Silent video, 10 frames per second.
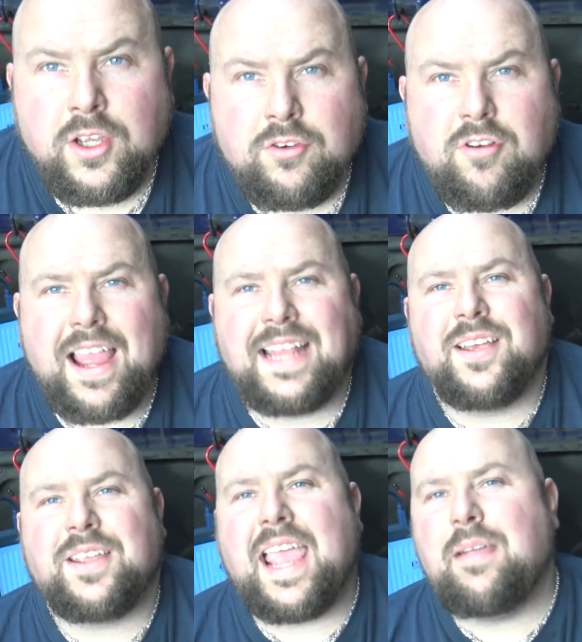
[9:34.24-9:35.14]
Right,
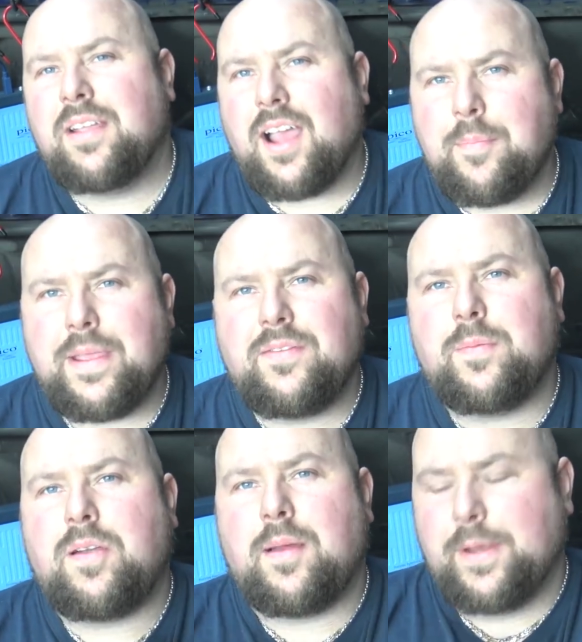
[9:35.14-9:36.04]
okay, we've got a bit of a
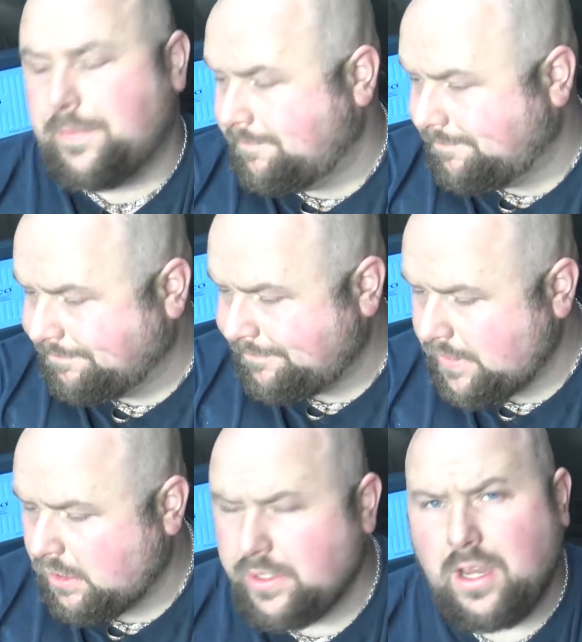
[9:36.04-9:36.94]
problem.
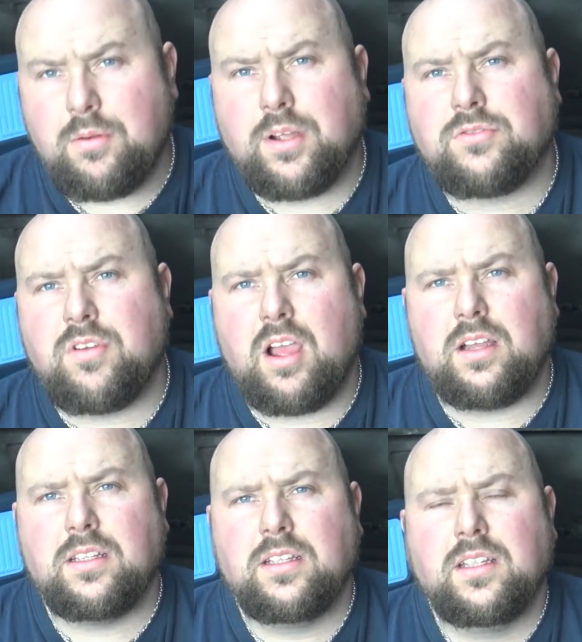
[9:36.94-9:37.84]
We know what's
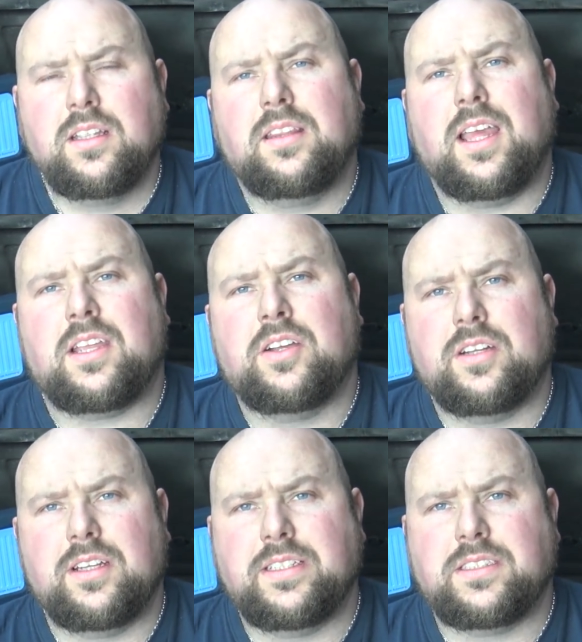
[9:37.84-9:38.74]
wrong. That
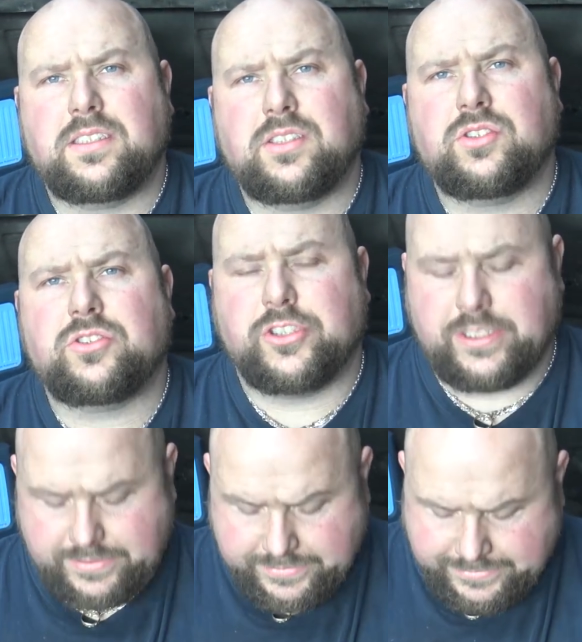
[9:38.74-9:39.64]
coil is destroyed.